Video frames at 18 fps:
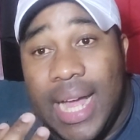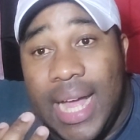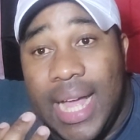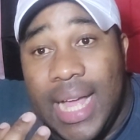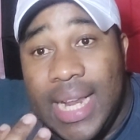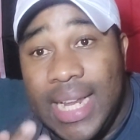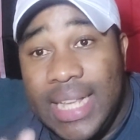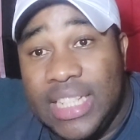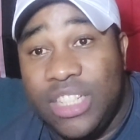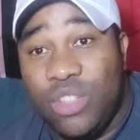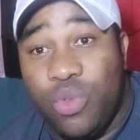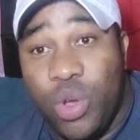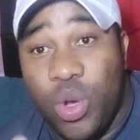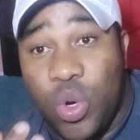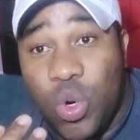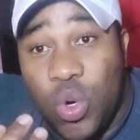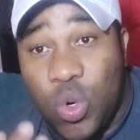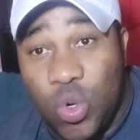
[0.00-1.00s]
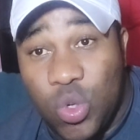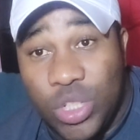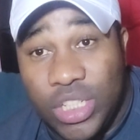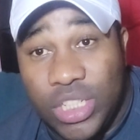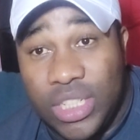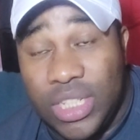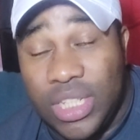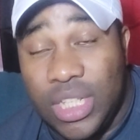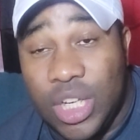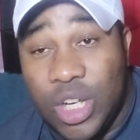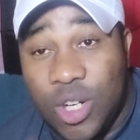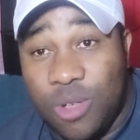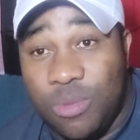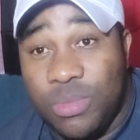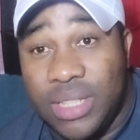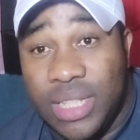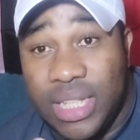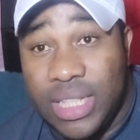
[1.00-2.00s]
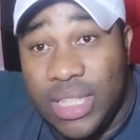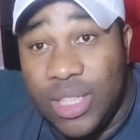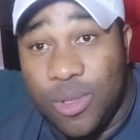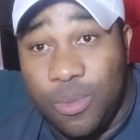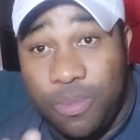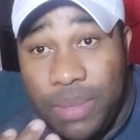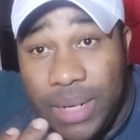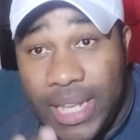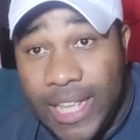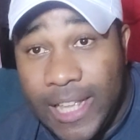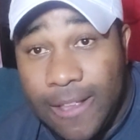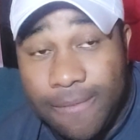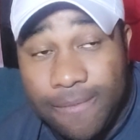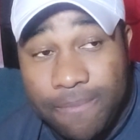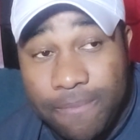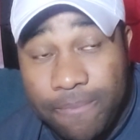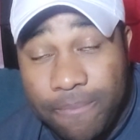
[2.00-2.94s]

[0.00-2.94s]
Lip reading: and this is where coaching comes into play.